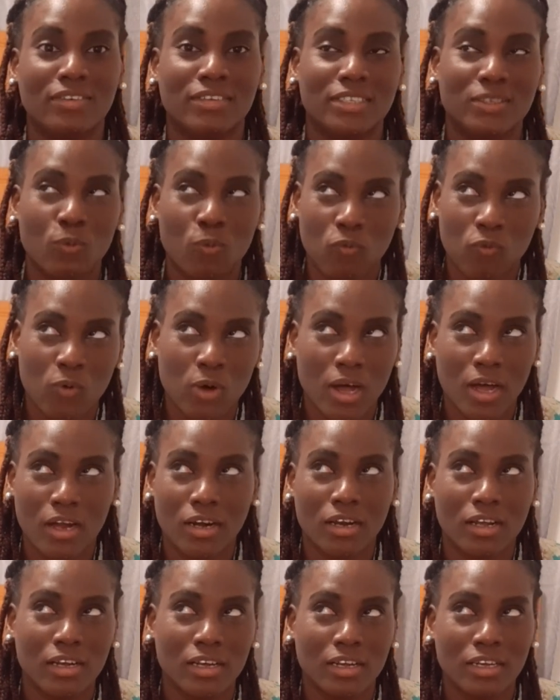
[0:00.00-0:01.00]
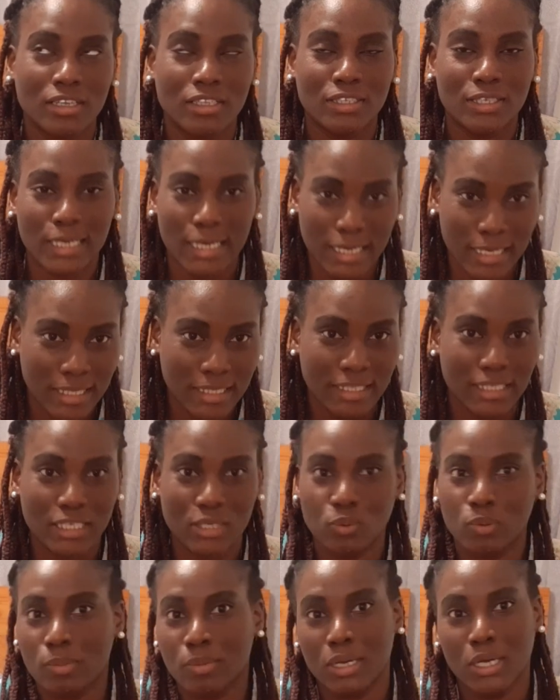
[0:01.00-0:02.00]
1 to 18,
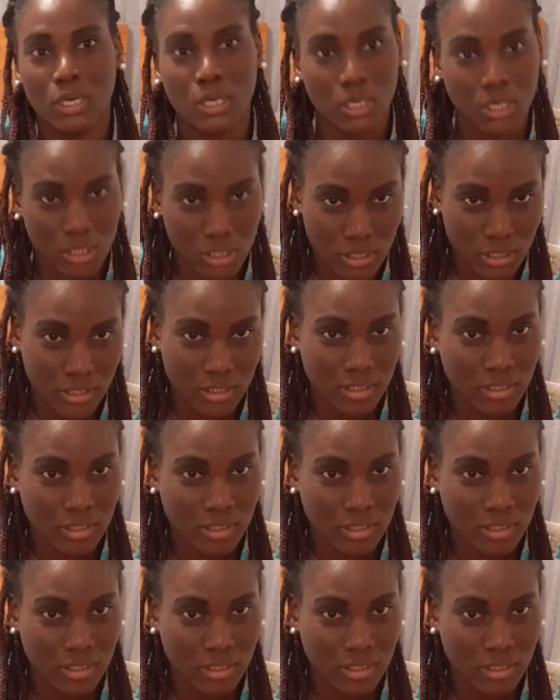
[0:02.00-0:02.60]
we've been good.